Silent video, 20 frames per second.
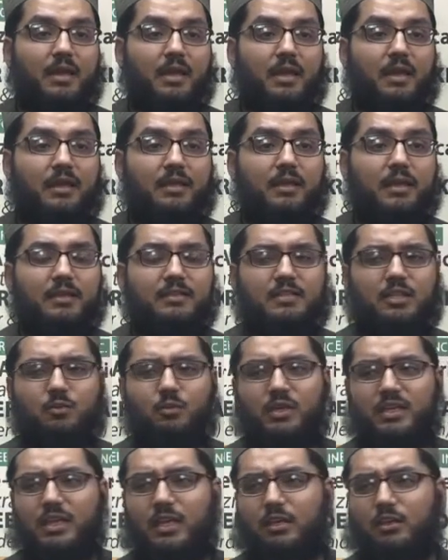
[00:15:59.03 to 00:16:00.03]
And he said,
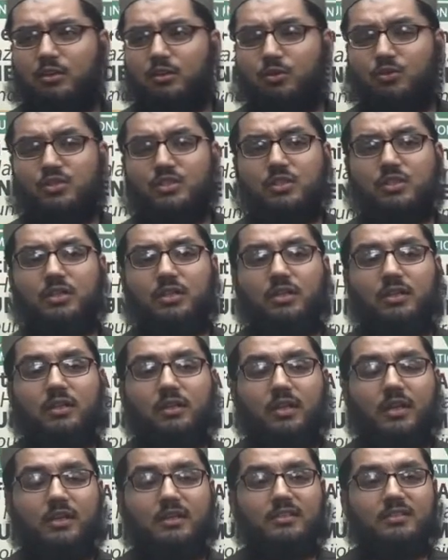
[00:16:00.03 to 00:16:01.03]
we get closer,
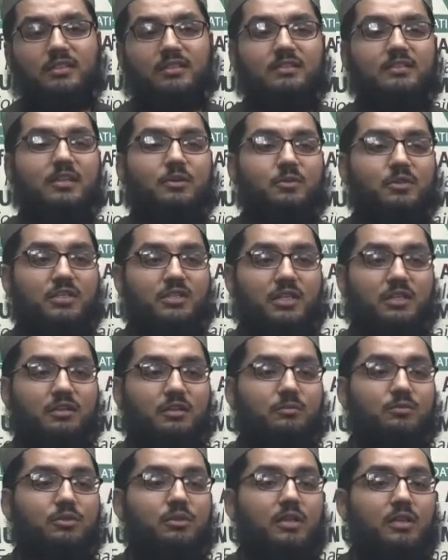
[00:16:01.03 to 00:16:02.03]
and he sees there was Sheikh
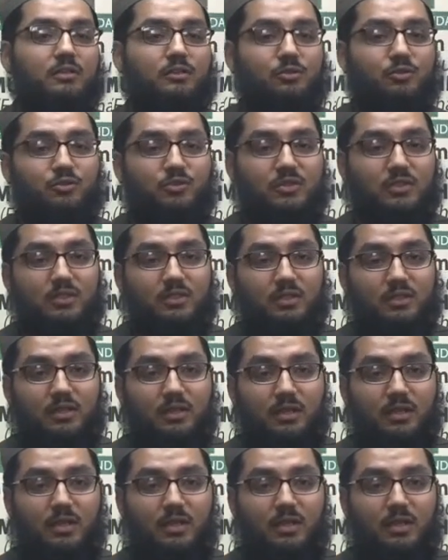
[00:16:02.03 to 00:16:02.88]
Abdullah Andalusi.